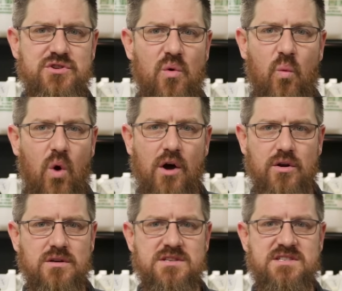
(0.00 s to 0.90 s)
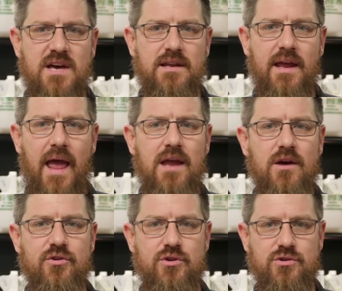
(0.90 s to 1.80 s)
steal water, sunlight, and
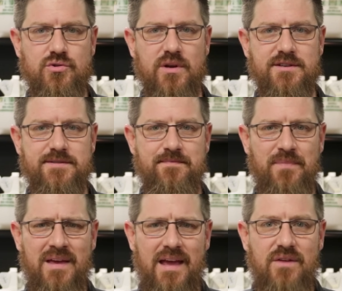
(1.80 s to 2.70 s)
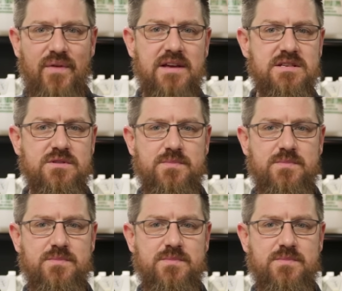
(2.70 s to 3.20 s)
other nutrients. Invasive